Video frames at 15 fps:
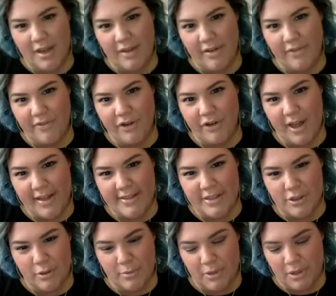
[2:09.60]
write for That's
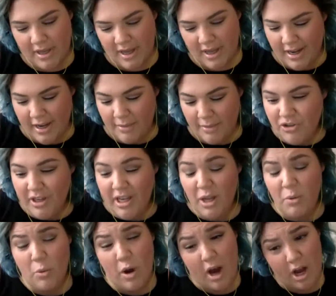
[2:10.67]
Normal, and I'm
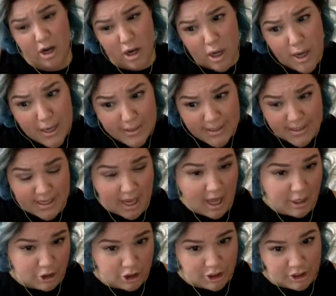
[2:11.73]
drinking water because it's
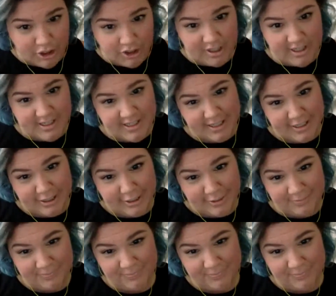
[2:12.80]
100 degrees here.